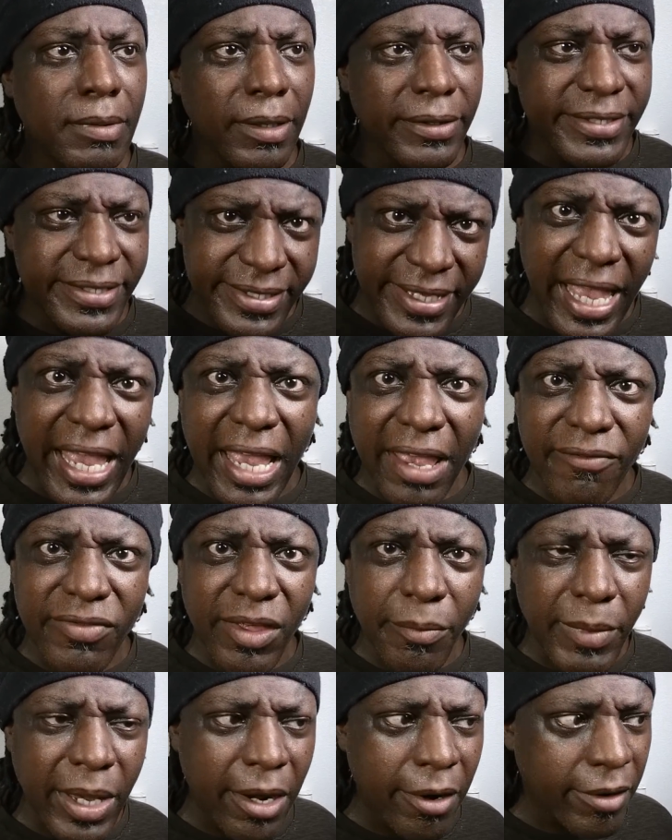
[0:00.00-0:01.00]
save
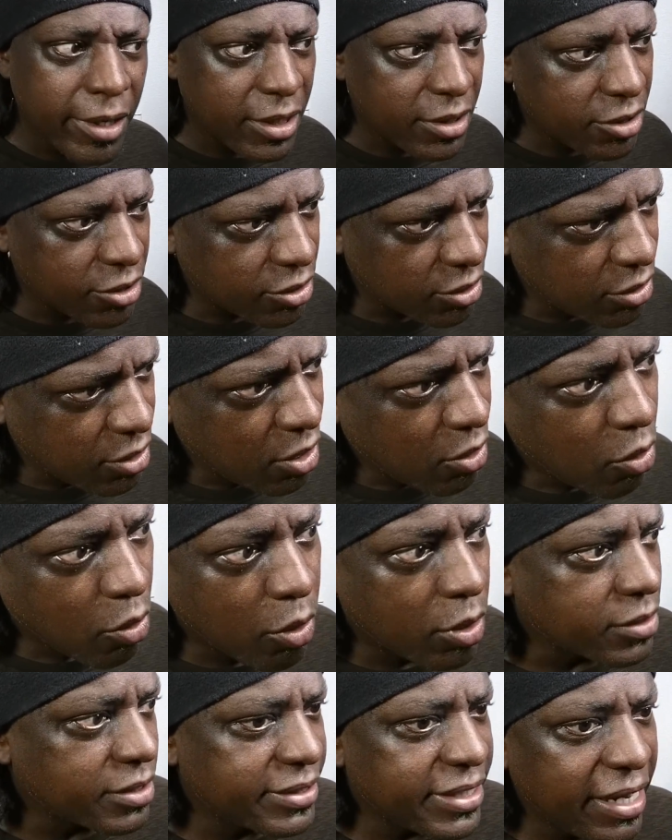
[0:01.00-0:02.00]
the marriage
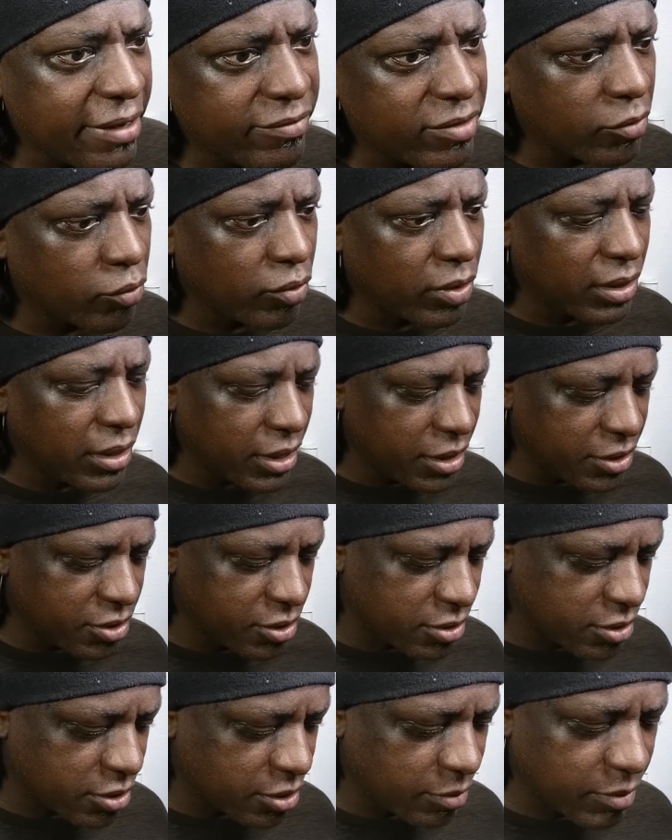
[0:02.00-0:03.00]
or save the
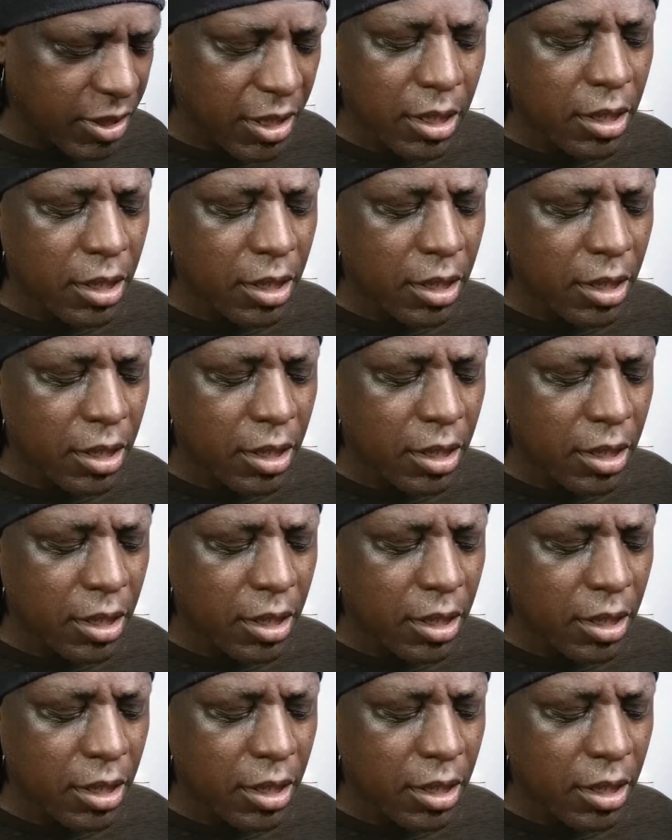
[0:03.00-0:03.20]
relationship.